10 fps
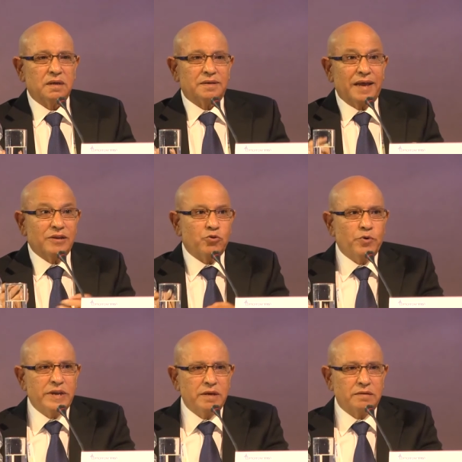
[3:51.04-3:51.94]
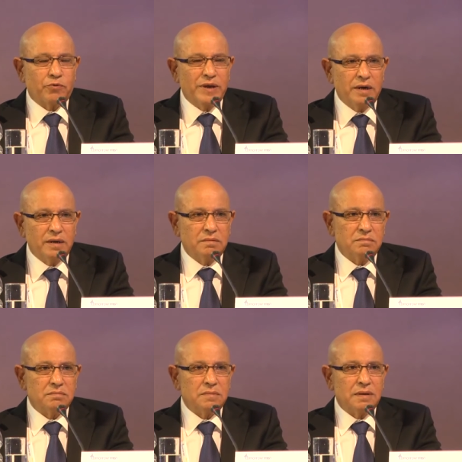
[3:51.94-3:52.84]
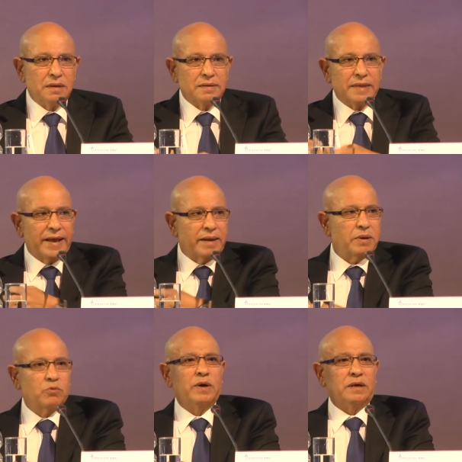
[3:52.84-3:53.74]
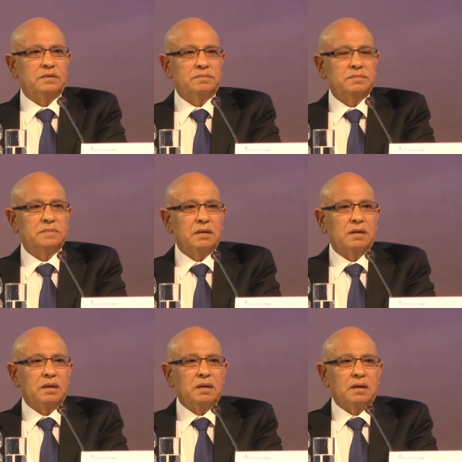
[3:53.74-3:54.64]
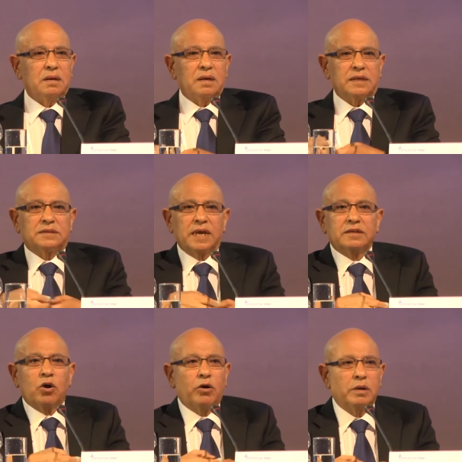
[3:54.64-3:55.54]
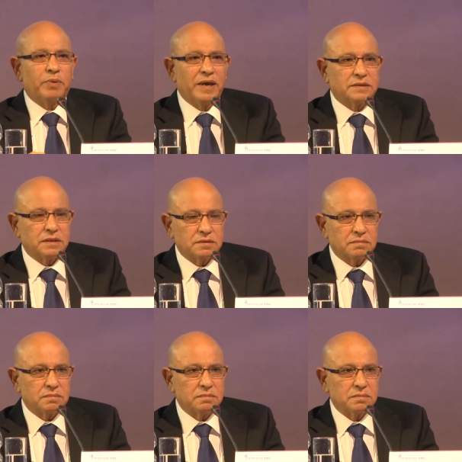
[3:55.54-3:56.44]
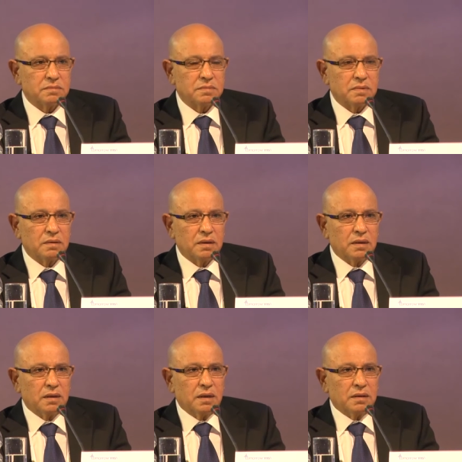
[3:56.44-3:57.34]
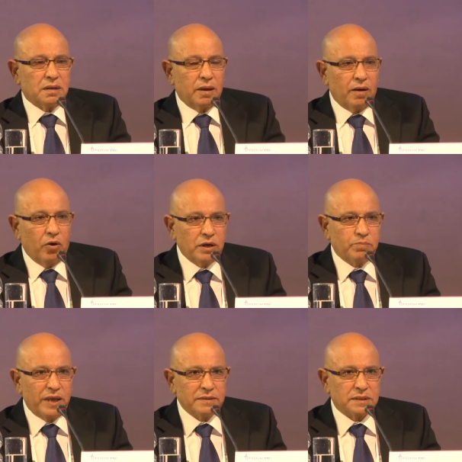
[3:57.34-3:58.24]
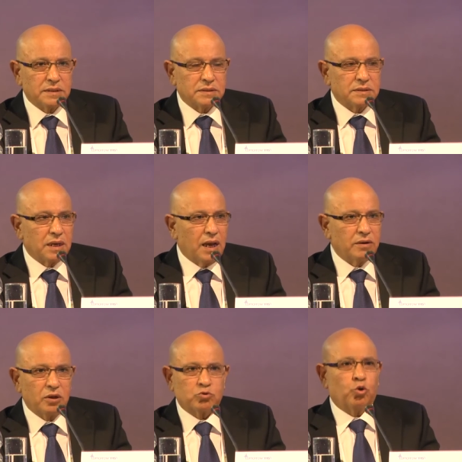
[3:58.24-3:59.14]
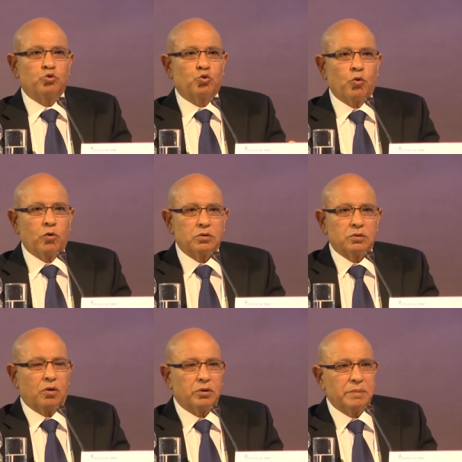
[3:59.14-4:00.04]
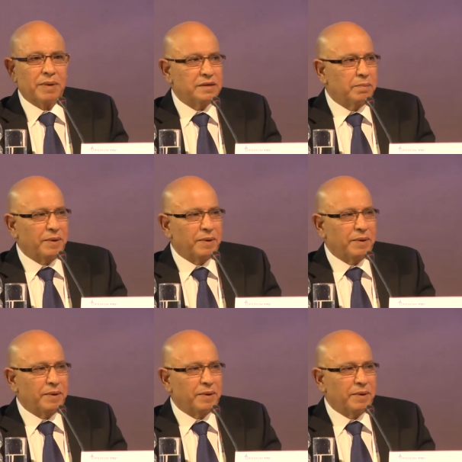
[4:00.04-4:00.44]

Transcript: Then you need, really, the Arabic world. Let's take the holy places. The holy places are not controlled only by the